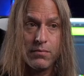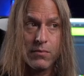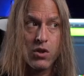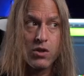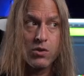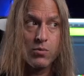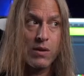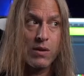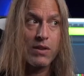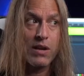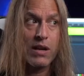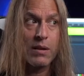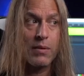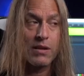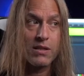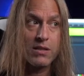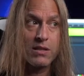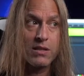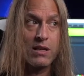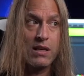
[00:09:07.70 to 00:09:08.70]
because we think
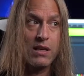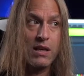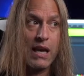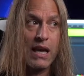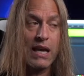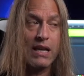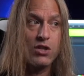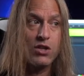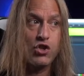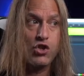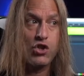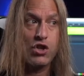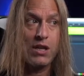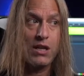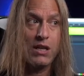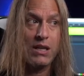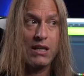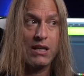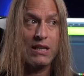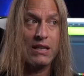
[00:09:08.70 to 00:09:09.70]
about
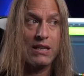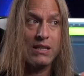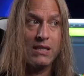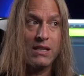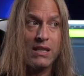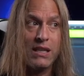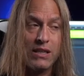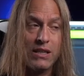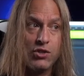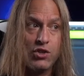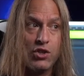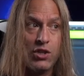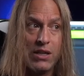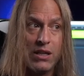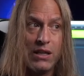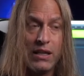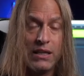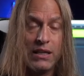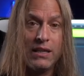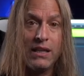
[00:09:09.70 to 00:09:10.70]
C-A-G-E-D,
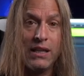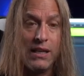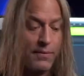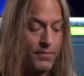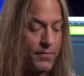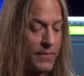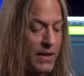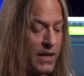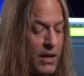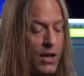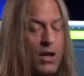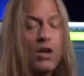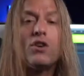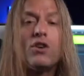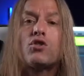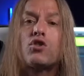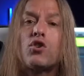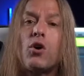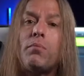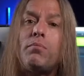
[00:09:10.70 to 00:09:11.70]
G-E-D.
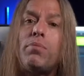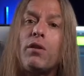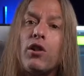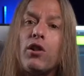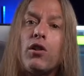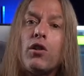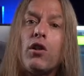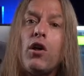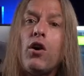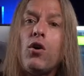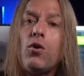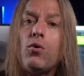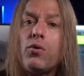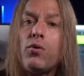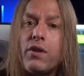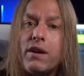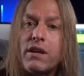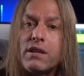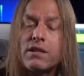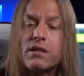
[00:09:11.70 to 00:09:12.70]
So below
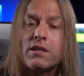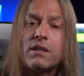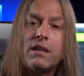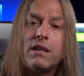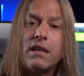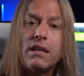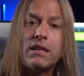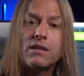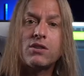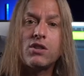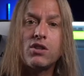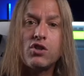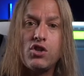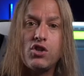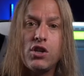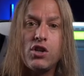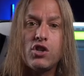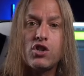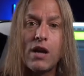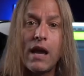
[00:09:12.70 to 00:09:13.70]
this is the
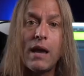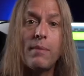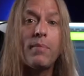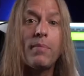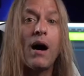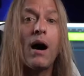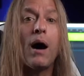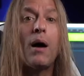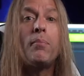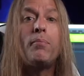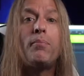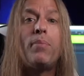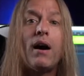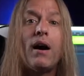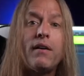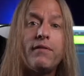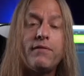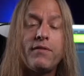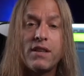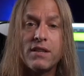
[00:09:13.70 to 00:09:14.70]
G shape,
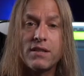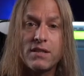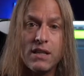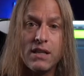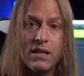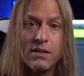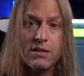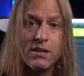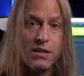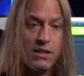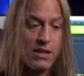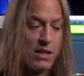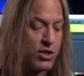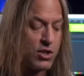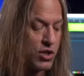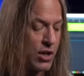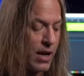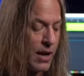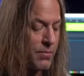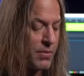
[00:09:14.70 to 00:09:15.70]
above this is the D
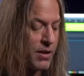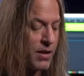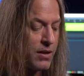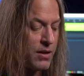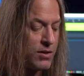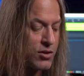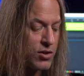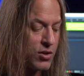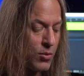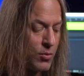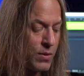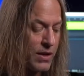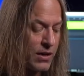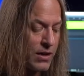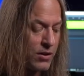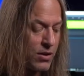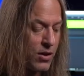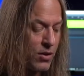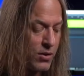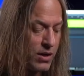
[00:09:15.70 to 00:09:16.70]
shape. So we
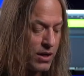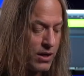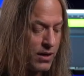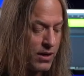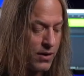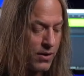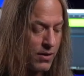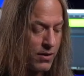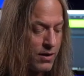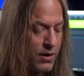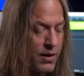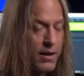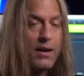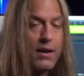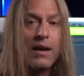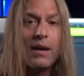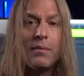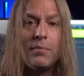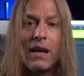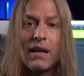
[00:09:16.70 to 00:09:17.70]
can go here
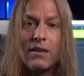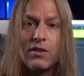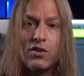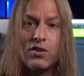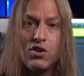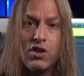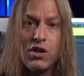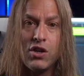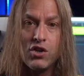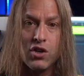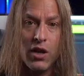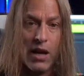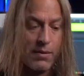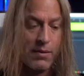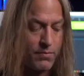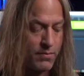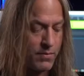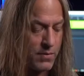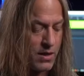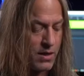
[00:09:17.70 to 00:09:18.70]
and make the G
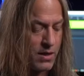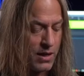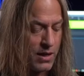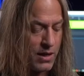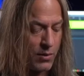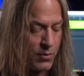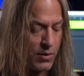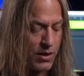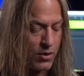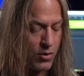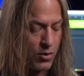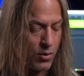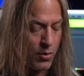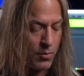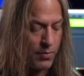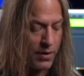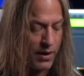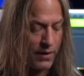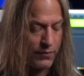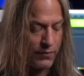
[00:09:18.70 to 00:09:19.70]
shape and we can go
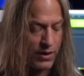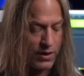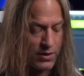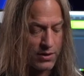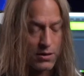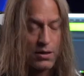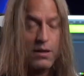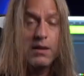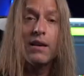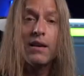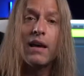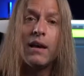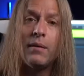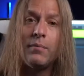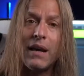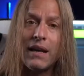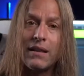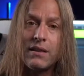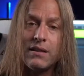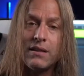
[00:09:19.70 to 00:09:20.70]
above this
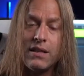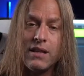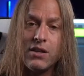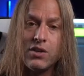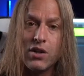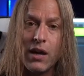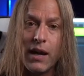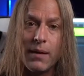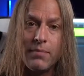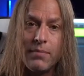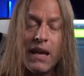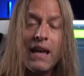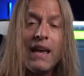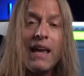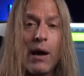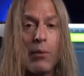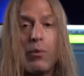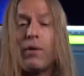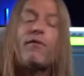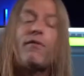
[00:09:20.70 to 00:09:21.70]
and make the D shape.
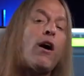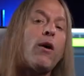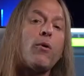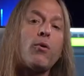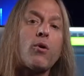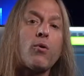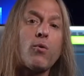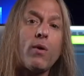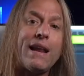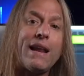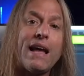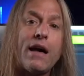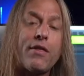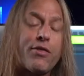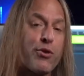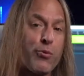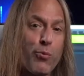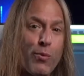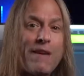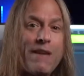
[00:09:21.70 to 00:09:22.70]
And we've already
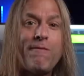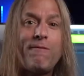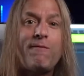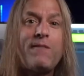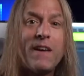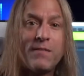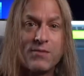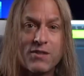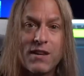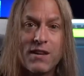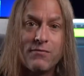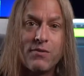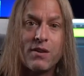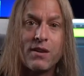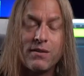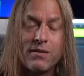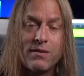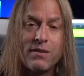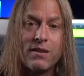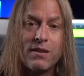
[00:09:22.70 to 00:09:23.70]
got 3/5 of
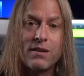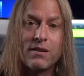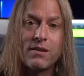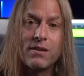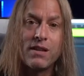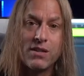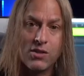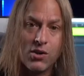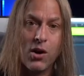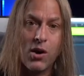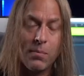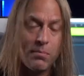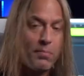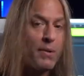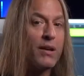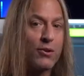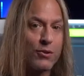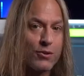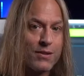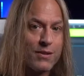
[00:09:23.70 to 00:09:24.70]
the guitar
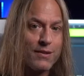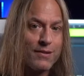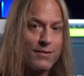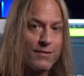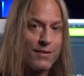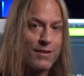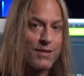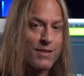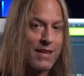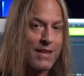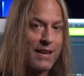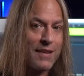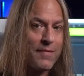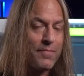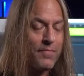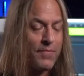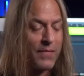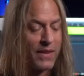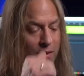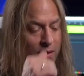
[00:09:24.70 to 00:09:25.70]
built, you
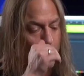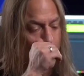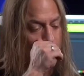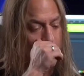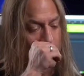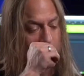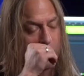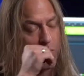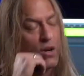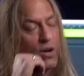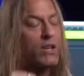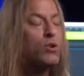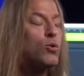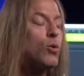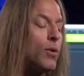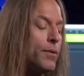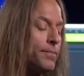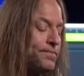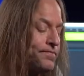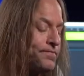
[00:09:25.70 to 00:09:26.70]
see? Which is pretty
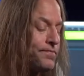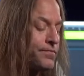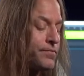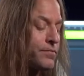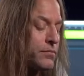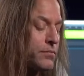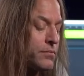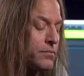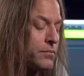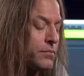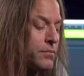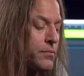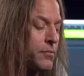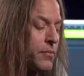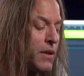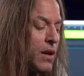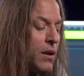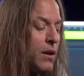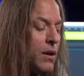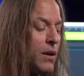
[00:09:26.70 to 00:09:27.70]
cool.
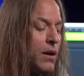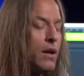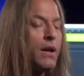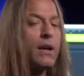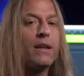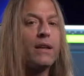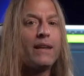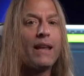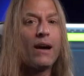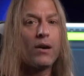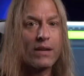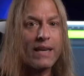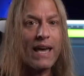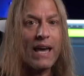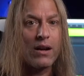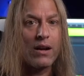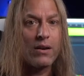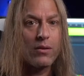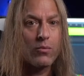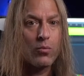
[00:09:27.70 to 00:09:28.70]
Now,
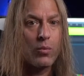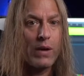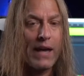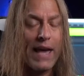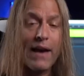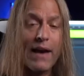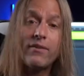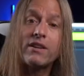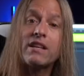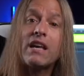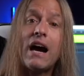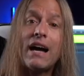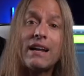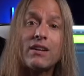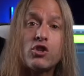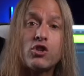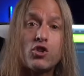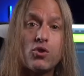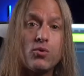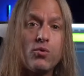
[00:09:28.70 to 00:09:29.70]
again, we haven't
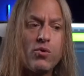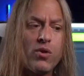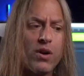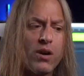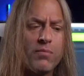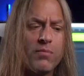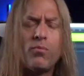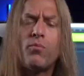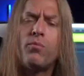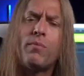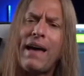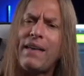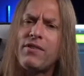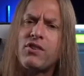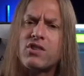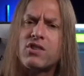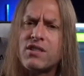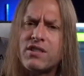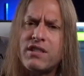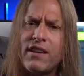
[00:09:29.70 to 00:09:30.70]
gotten to the, man,
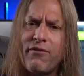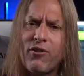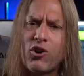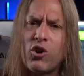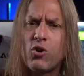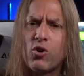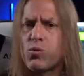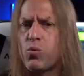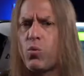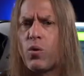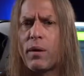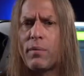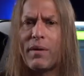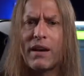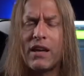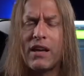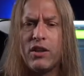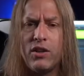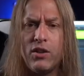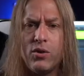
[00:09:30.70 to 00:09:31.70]
this is difficult. What am
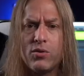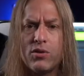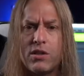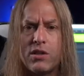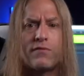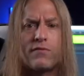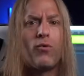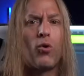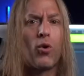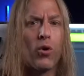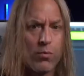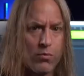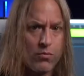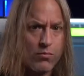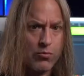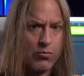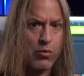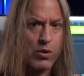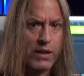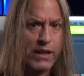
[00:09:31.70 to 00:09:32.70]
I going to use this for?
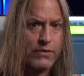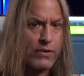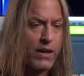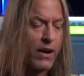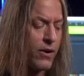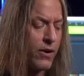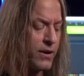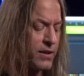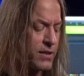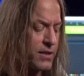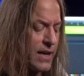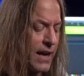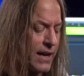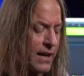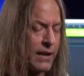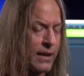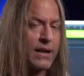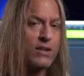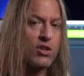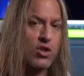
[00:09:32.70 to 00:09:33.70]
We'll get there in a
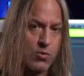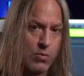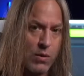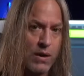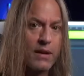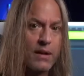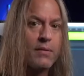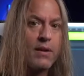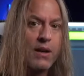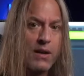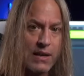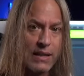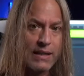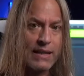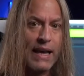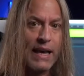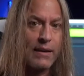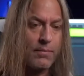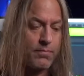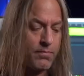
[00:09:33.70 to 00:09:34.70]
second. I just want to,
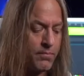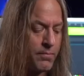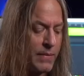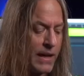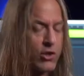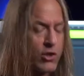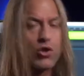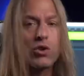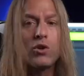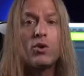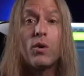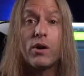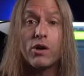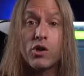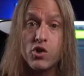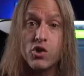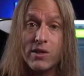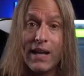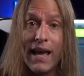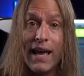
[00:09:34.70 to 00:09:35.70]
again, make sure you
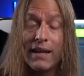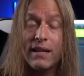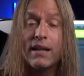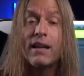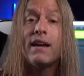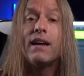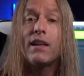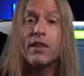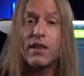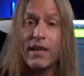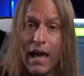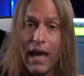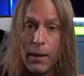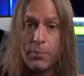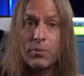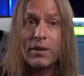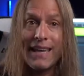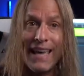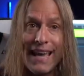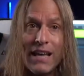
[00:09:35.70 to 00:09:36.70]
understand the
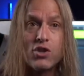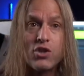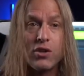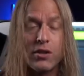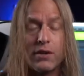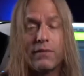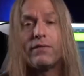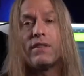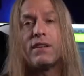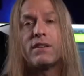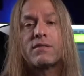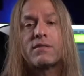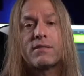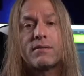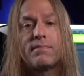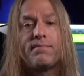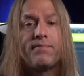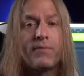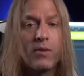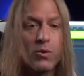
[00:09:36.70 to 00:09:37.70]
application of
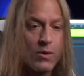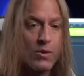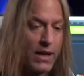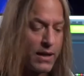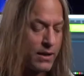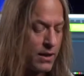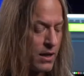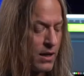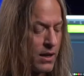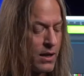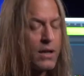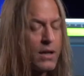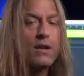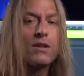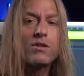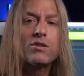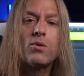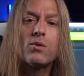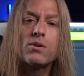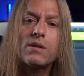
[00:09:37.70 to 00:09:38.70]
this. Okay?
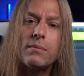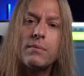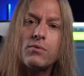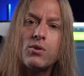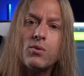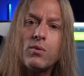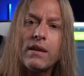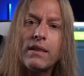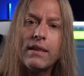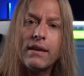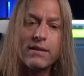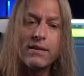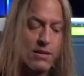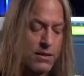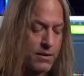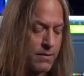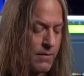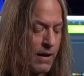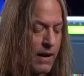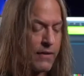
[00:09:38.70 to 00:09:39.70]
So as I'm doing
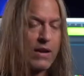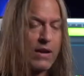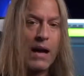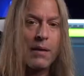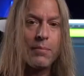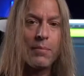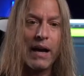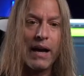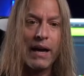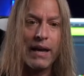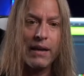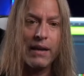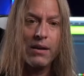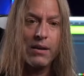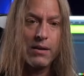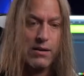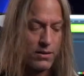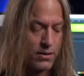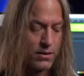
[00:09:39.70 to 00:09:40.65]
this, I've got my